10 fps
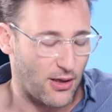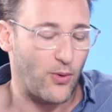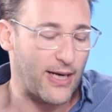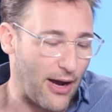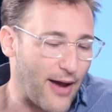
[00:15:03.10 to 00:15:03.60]

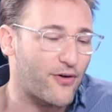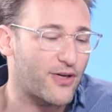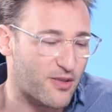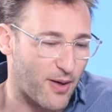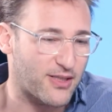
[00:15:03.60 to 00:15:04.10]
We now have a
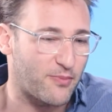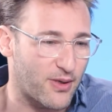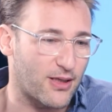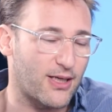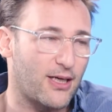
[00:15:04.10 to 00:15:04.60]

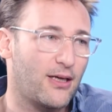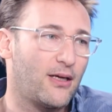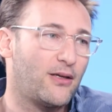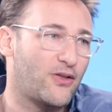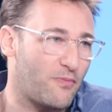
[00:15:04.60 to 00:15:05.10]
responsibility
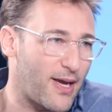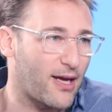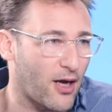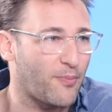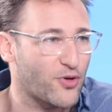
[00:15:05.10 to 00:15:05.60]
to
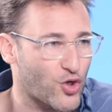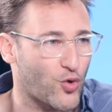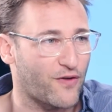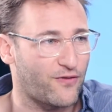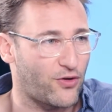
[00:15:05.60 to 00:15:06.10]
make up the
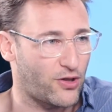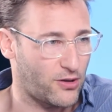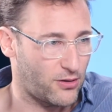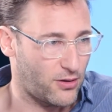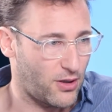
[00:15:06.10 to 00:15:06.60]
shortfall
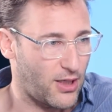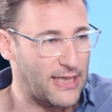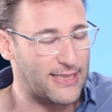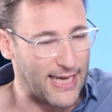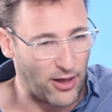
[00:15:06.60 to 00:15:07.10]

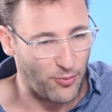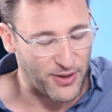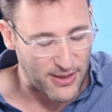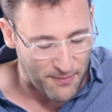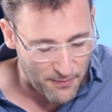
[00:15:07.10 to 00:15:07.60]
and to help
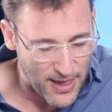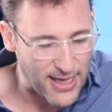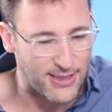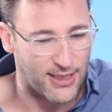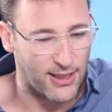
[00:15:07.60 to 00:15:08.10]
this
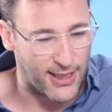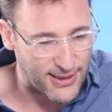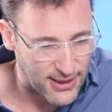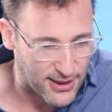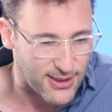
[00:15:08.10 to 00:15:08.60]
amazing,
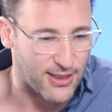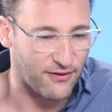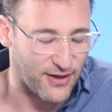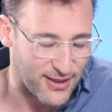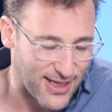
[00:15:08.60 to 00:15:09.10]

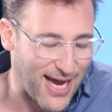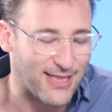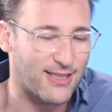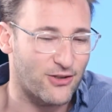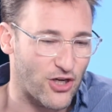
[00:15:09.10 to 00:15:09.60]
idealistic,
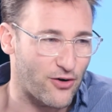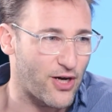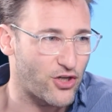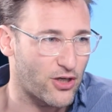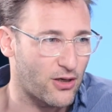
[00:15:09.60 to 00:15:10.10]
fantastic
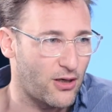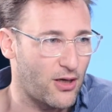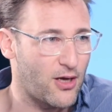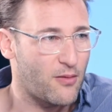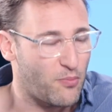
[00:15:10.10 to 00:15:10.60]
generation
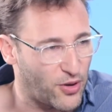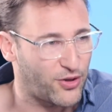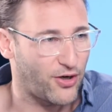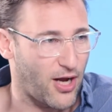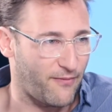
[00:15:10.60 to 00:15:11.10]

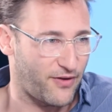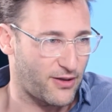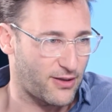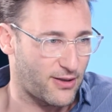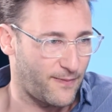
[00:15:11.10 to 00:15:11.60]
build their
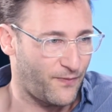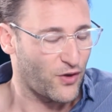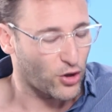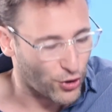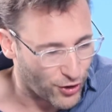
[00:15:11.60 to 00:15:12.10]
confidence,
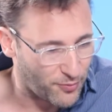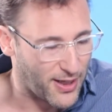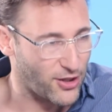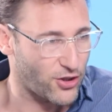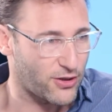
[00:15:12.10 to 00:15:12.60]
learn
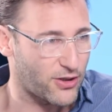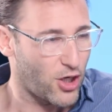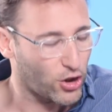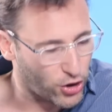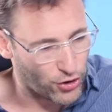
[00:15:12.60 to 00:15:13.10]
patience,
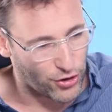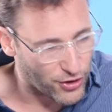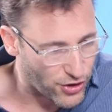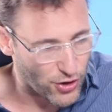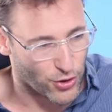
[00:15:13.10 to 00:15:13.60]
learn
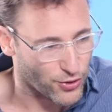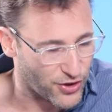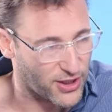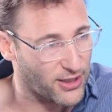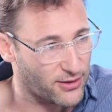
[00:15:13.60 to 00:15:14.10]
the social
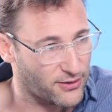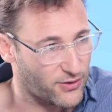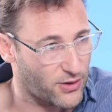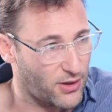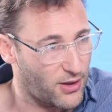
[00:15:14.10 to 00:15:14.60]

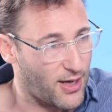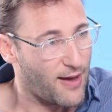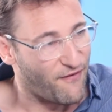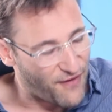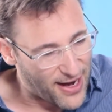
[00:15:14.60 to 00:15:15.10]
skills,
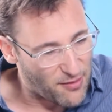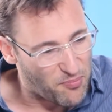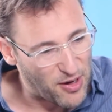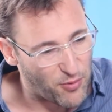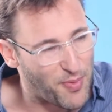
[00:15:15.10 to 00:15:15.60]
find a
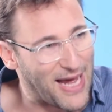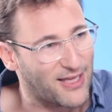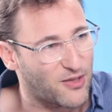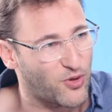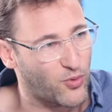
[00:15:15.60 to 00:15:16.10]
better
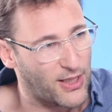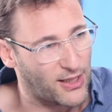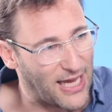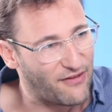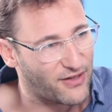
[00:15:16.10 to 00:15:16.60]
balance
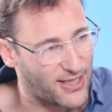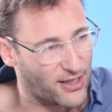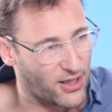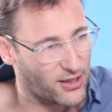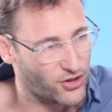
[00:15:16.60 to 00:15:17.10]
between life and
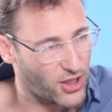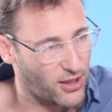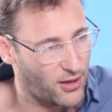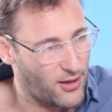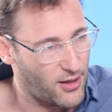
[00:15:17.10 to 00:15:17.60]
technology.